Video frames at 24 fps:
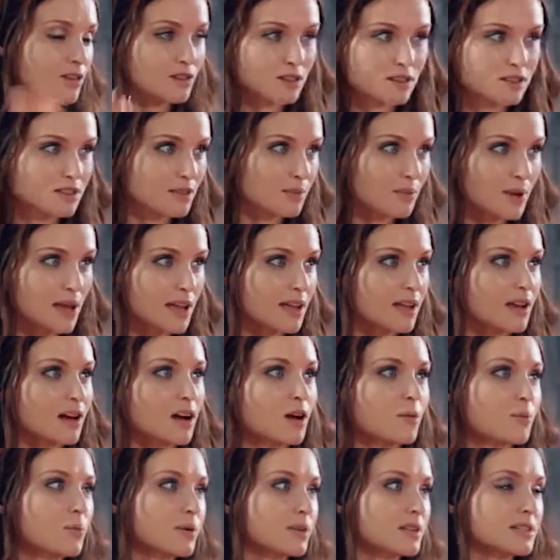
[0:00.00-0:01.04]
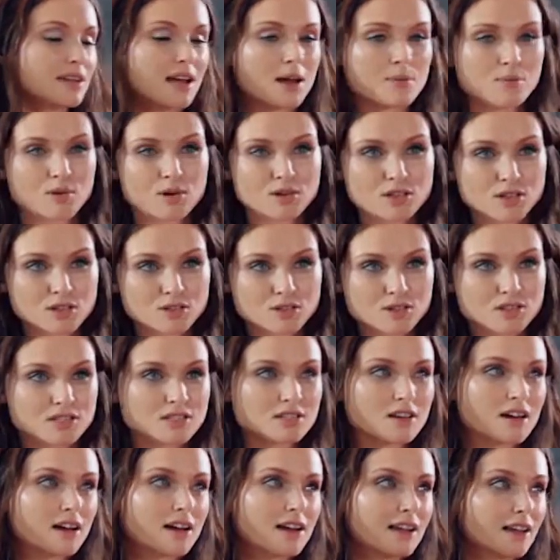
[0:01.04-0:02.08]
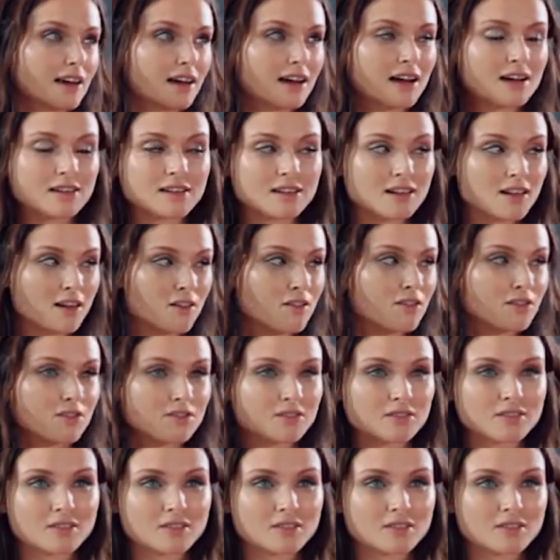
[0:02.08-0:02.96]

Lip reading: who does the makeup, and Tamara, who does the styling, I love